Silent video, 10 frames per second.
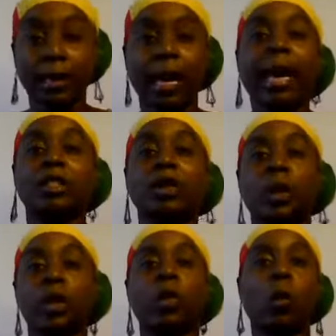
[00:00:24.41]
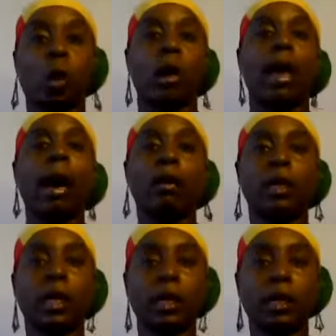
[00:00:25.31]
actually what you want out
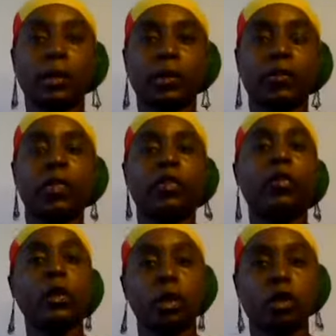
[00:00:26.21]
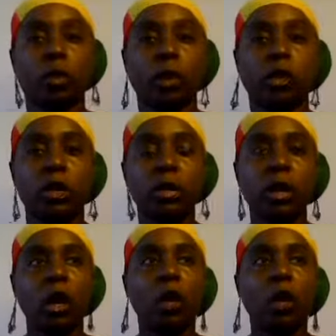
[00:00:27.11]
of the food that you purchase.